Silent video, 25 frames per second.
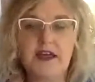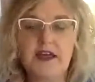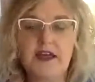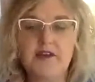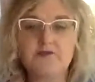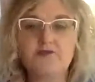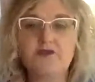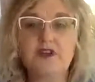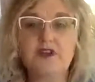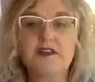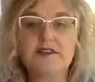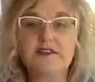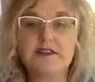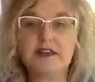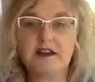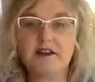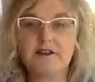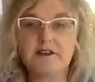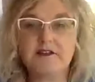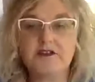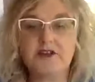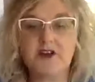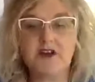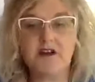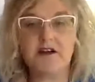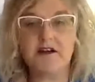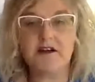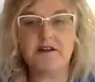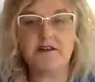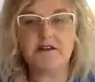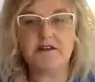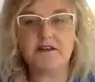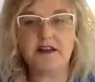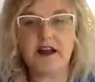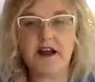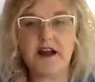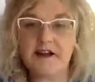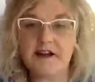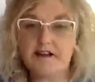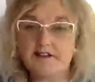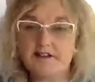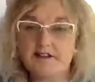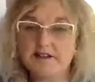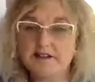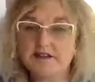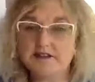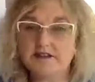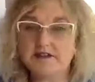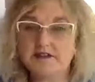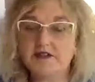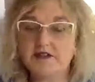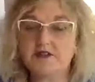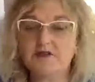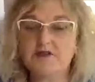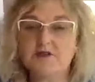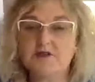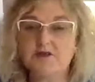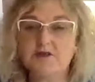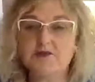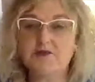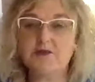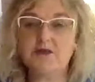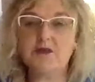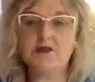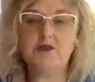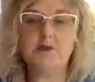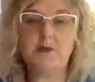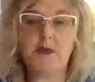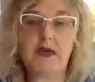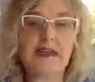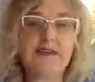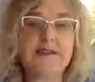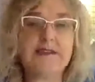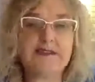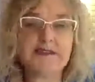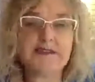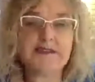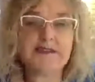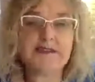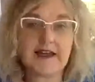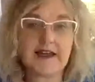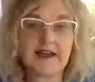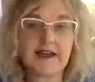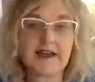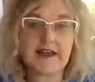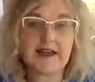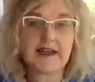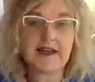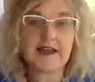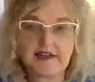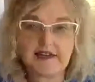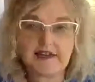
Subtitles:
research on artists who paint animals.